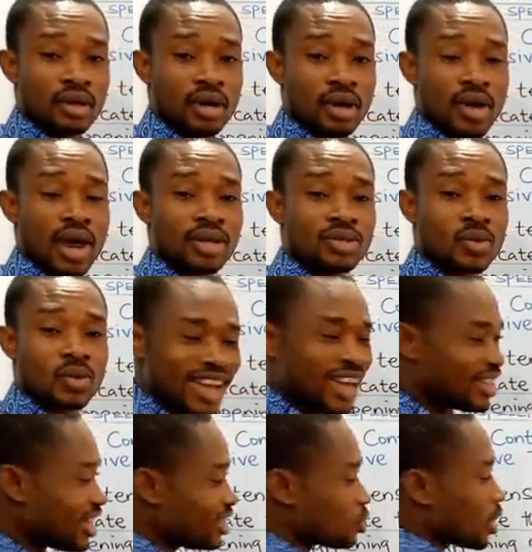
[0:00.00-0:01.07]
Alright?
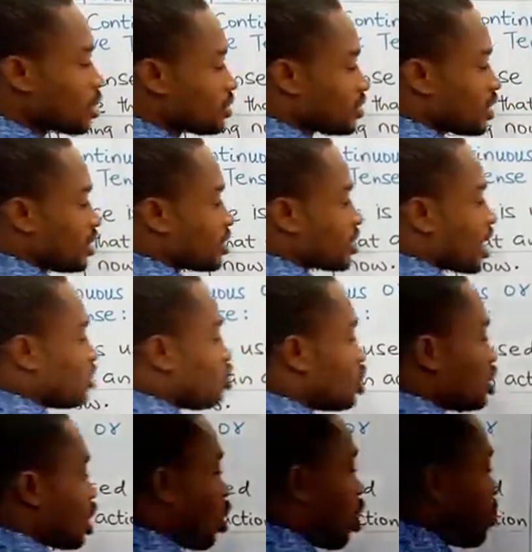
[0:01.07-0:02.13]
And that is why you say this.
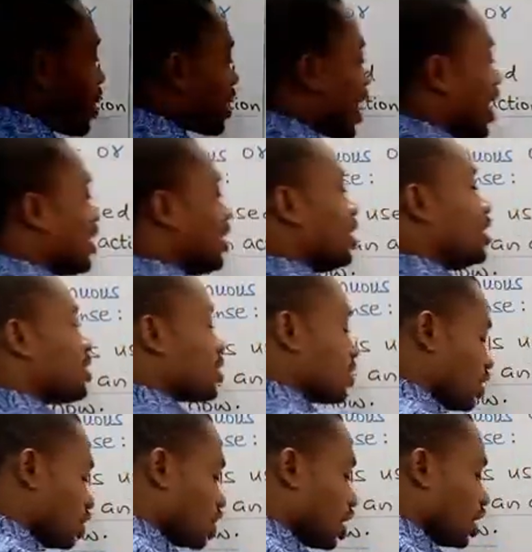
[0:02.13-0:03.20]
Engineer Omaka
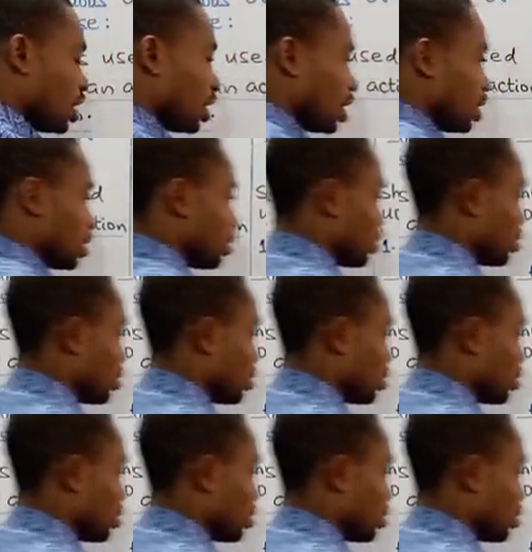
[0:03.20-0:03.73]
is teaching.